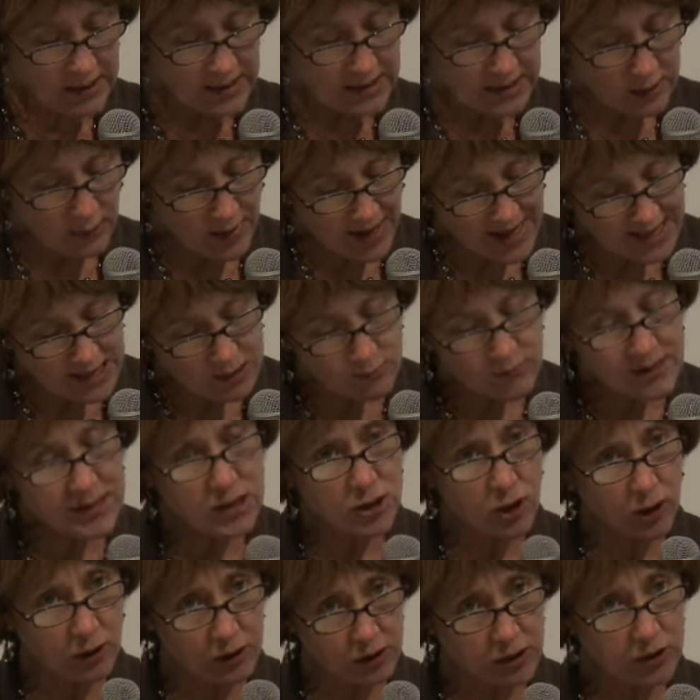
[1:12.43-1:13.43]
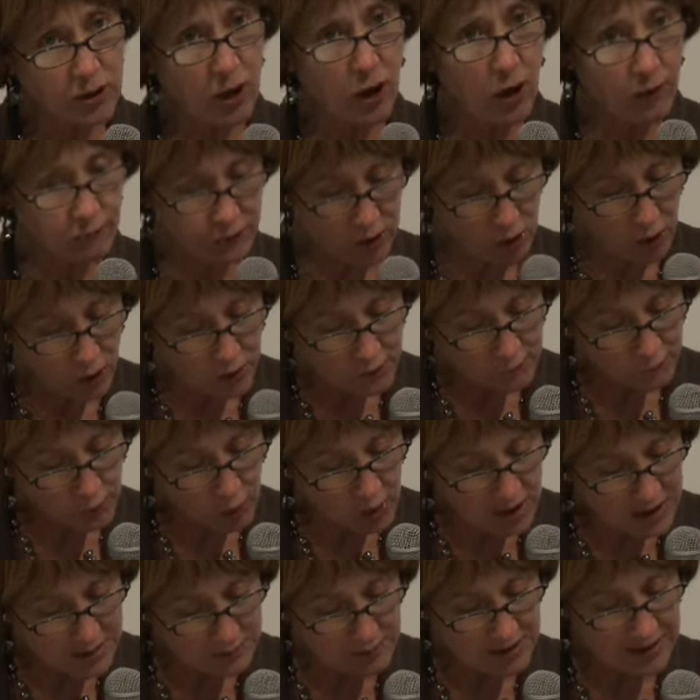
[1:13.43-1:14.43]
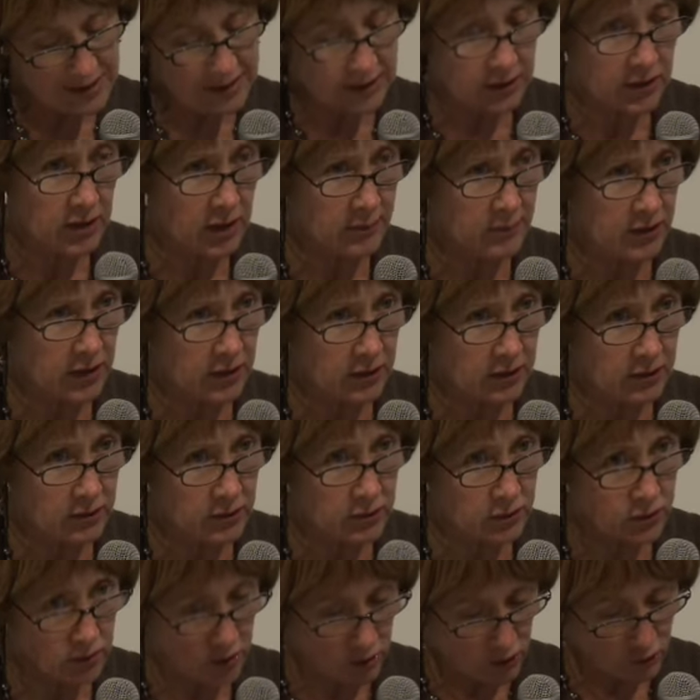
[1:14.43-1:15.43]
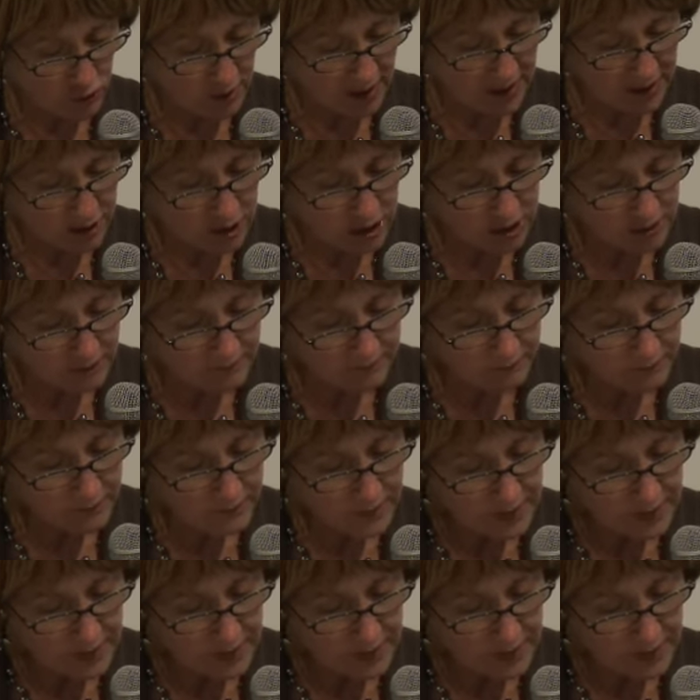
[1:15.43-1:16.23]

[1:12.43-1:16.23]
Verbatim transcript: So as a result of the unavoidable economic contraction,